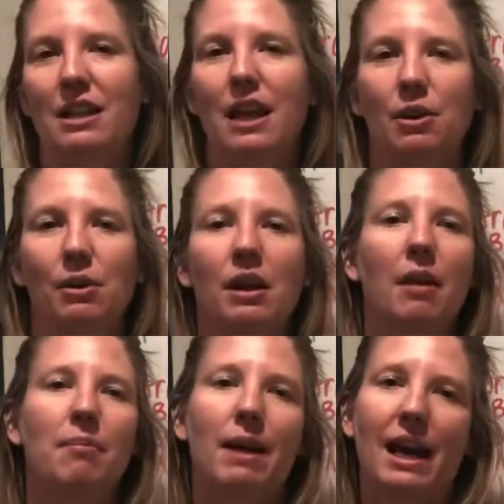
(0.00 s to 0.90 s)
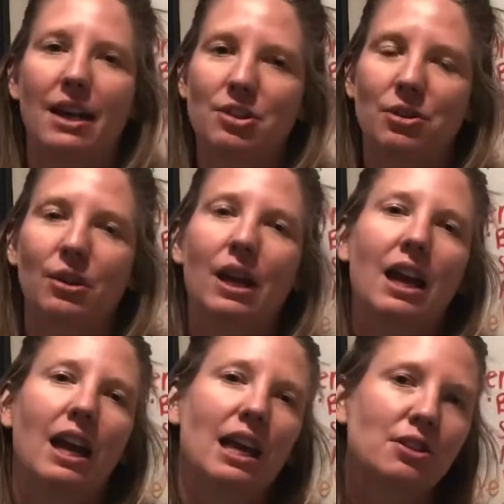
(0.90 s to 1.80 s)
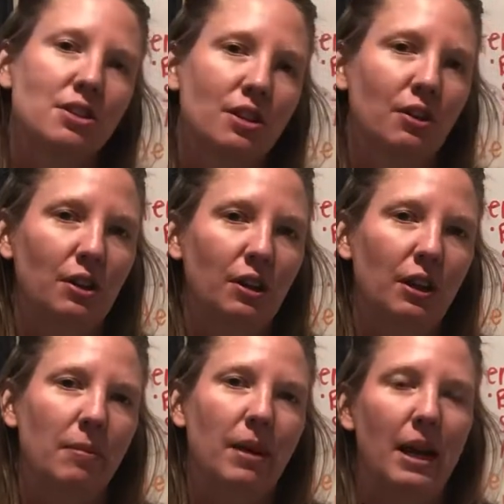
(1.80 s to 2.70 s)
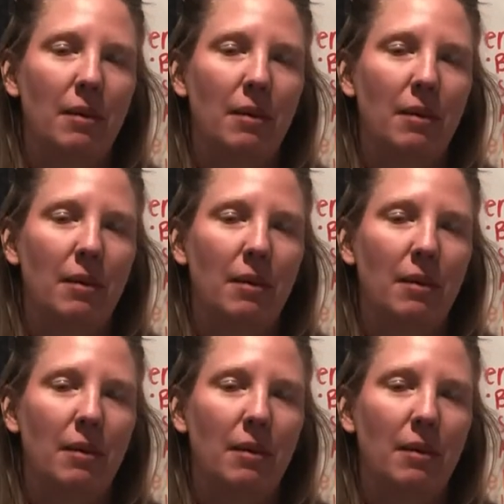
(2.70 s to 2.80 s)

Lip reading: that you can come back to and just learn a little bit